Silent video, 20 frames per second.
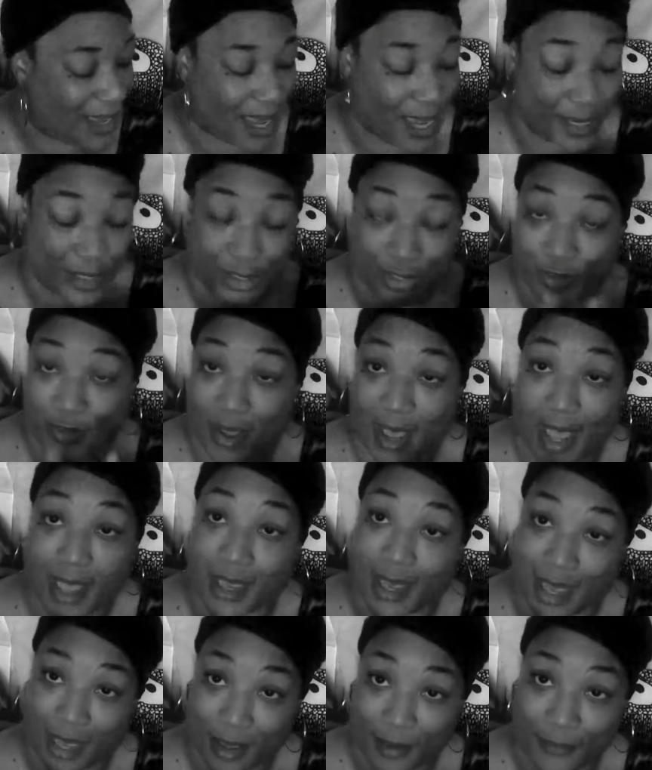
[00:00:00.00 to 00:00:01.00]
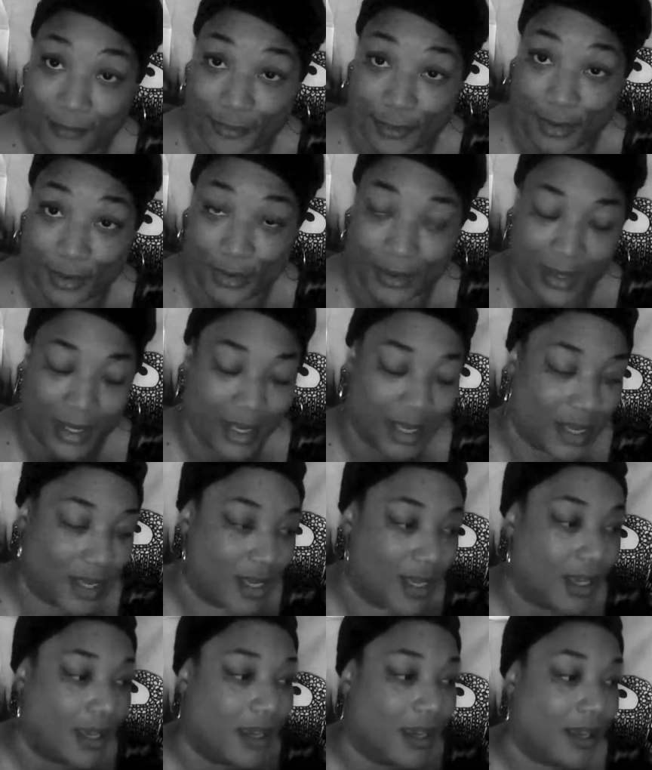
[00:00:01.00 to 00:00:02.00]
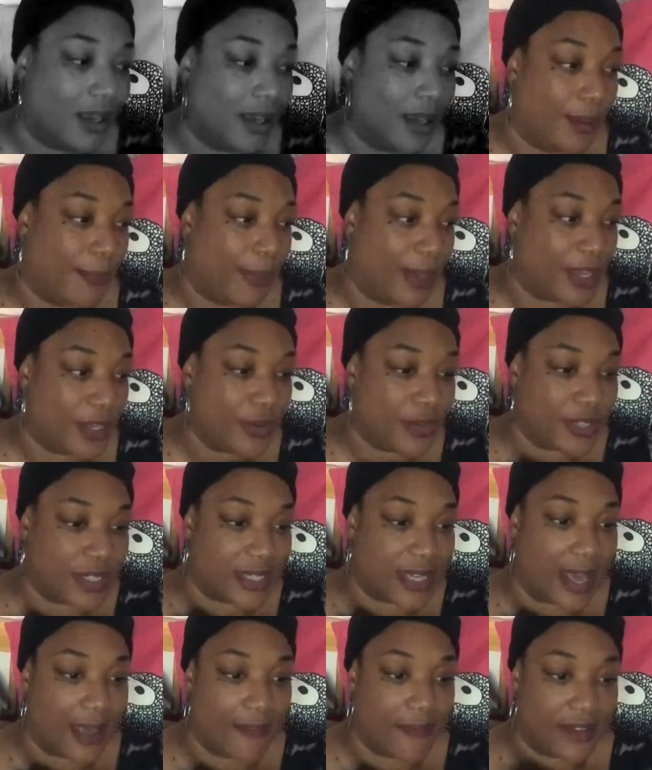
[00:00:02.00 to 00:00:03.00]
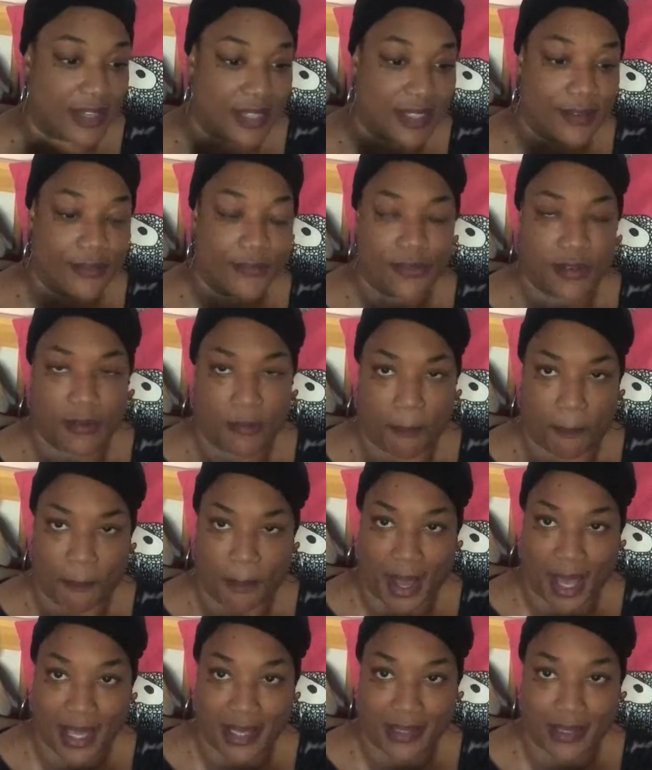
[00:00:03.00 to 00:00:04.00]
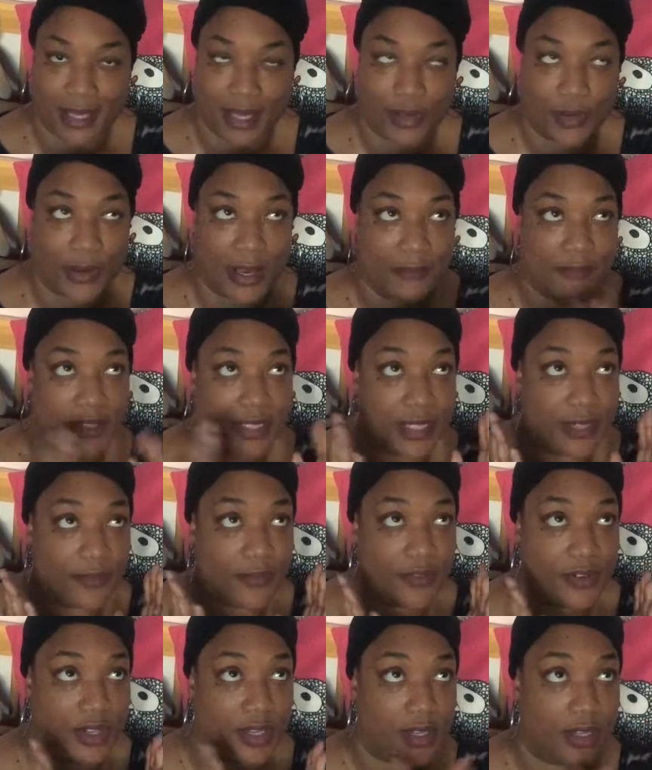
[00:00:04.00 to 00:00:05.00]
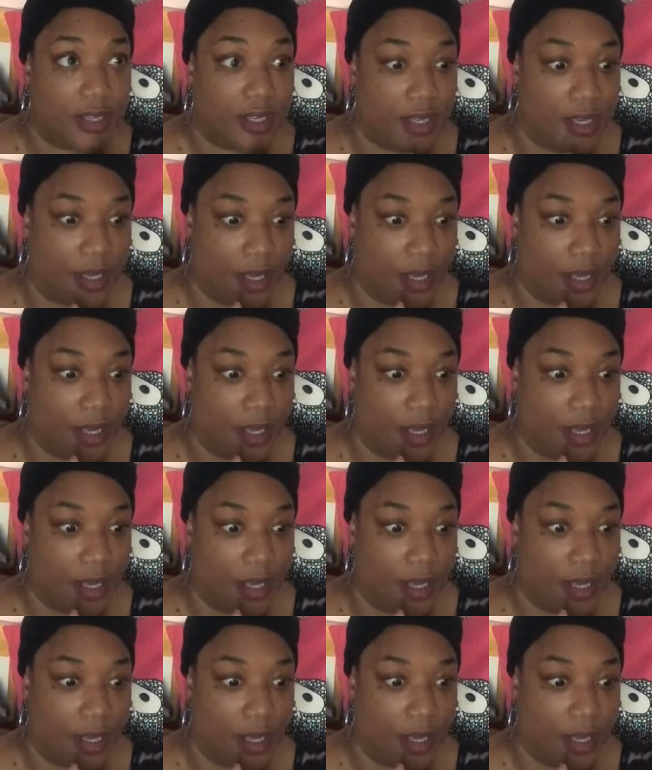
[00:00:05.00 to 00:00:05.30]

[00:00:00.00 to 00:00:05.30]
and try and get it through. But you'll just have a different mindset. You have a different,